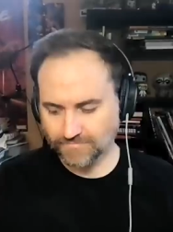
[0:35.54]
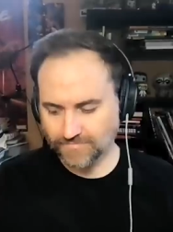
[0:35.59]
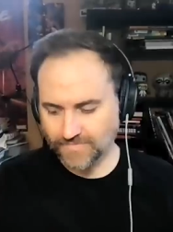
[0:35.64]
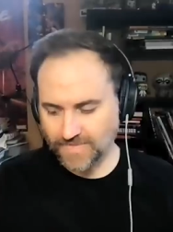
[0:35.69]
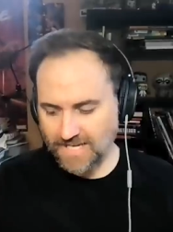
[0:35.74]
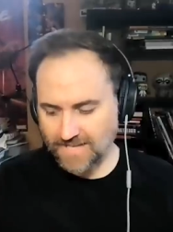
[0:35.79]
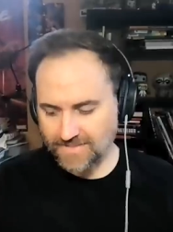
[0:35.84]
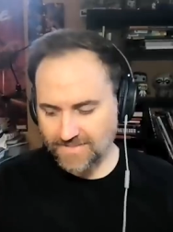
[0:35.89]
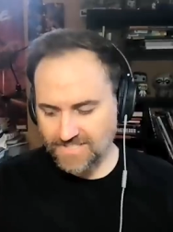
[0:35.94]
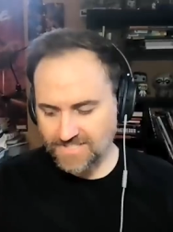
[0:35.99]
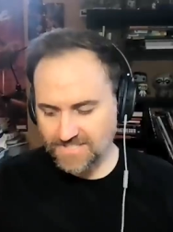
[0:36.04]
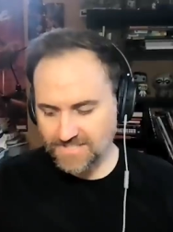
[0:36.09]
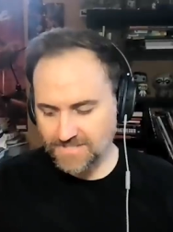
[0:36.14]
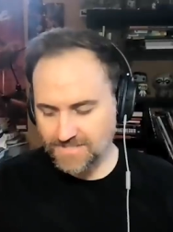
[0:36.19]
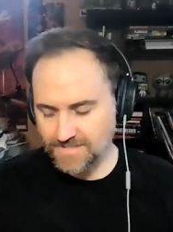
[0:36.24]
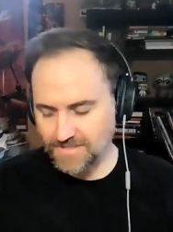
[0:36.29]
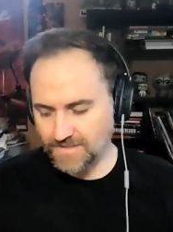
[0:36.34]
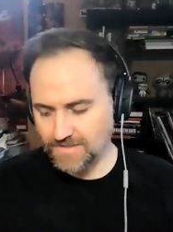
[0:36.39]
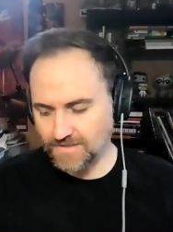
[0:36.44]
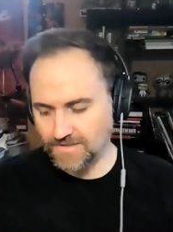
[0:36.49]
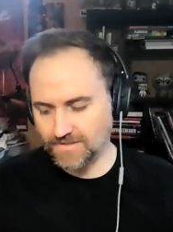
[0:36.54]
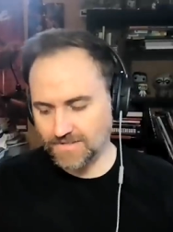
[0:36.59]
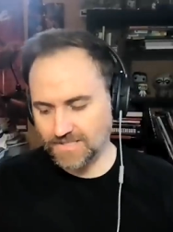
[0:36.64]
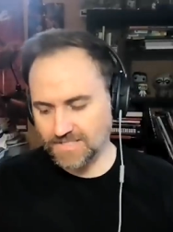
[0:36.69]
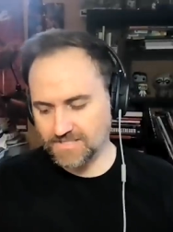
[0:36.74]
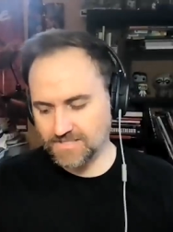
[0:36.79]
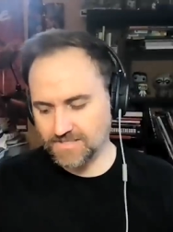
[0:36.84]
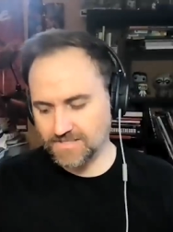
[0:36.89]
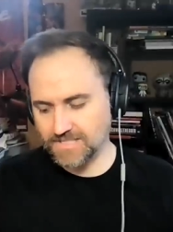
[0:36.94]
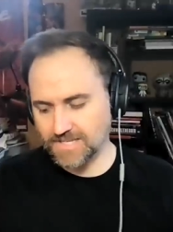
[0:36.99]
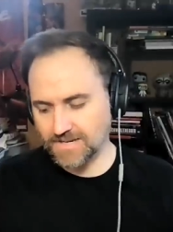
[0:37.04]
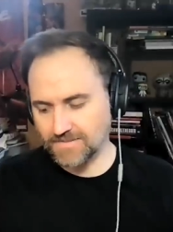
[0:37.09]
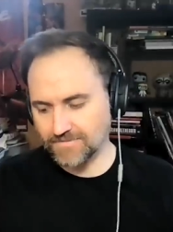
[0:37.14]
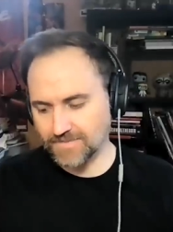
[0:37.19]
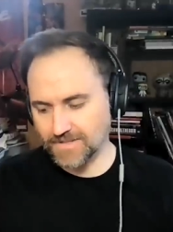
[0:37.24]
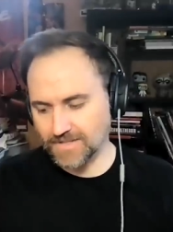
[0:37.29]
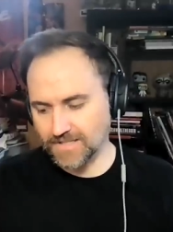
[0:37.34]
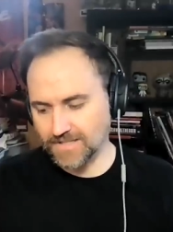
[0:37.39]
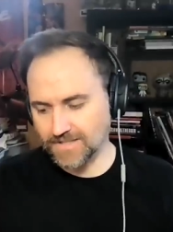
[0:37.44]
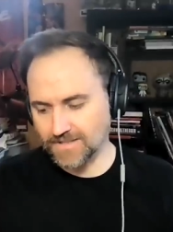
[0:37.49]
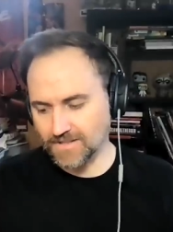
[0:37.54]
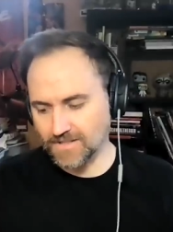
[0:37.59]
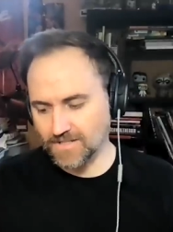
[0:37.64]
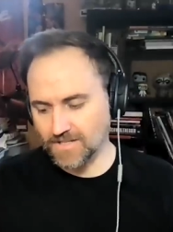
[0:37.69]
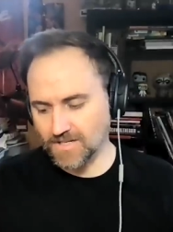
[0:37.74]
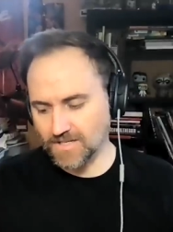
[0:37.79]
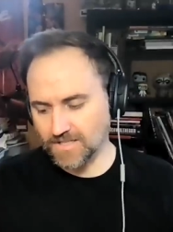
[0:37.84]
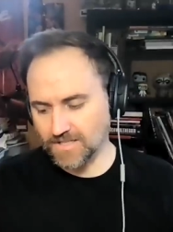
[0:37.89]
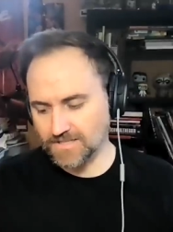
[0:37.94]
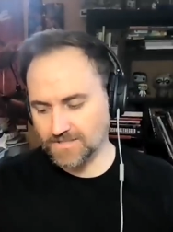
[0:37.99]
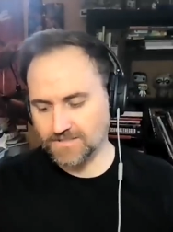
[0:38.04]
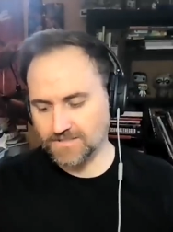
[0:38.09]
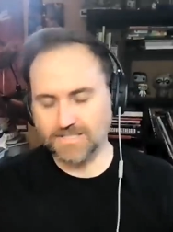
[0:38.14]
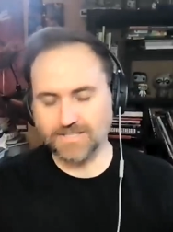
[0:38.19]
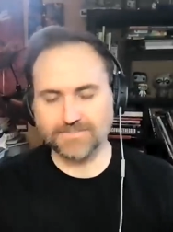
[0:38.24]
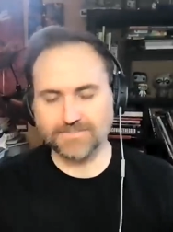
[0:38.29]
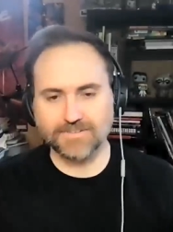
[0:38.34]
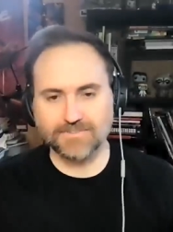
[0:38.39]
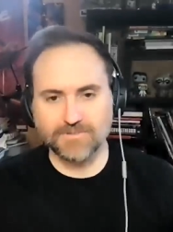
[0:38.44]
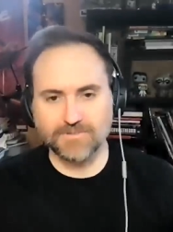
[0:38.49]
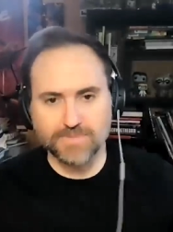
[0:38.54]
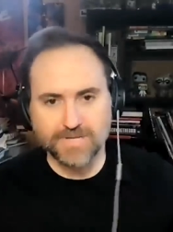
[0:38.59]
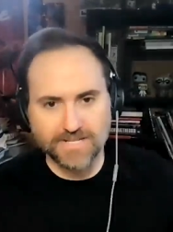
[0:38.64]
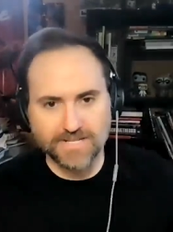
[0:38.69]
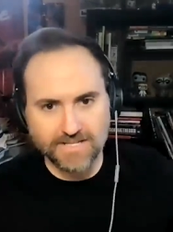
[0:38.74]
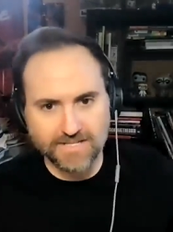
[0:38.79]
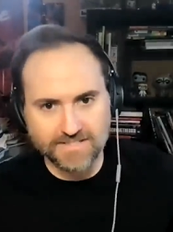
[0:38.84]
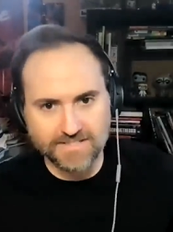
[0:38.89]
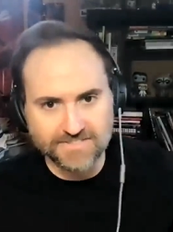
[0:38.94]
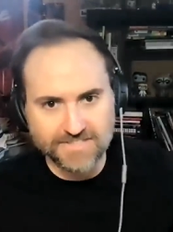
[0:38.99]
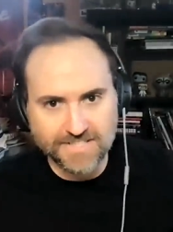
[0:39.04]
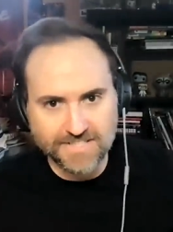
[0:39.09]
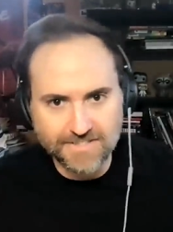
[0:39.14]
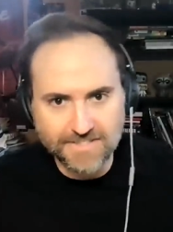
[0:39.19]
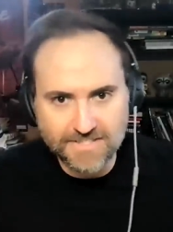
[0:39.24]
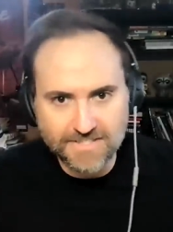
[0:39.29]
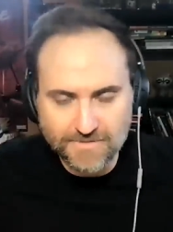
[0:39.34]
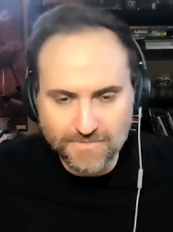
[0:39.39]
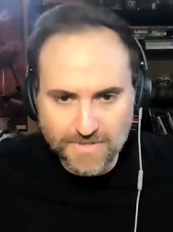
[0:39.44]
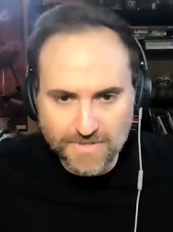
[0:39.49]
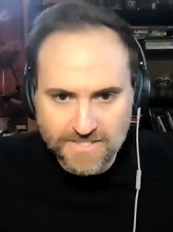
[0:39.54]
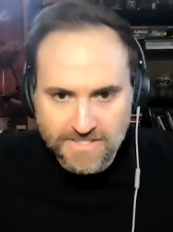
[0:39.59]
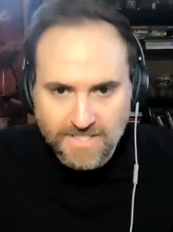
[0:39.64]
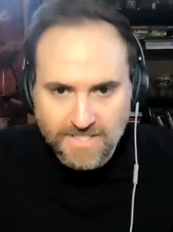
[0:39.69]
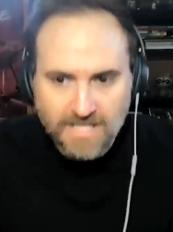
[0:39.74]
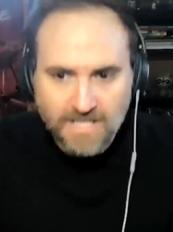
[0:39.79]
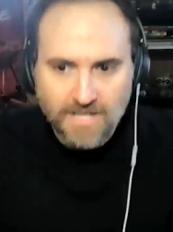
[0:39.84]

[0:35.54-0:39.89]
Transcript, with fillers: Yeah, this is the this is definitely the longest I've ever been on a series, which